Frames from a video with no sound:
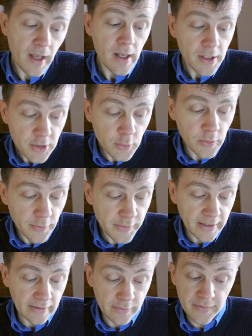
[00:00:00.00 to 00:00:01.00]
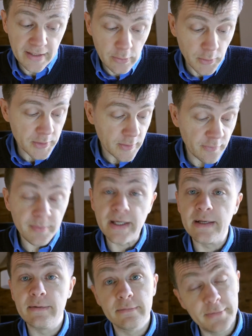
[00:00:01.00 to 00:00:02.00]
You will think that they ought to have
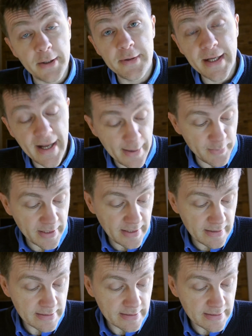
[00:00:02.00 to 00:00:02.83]
been very happy,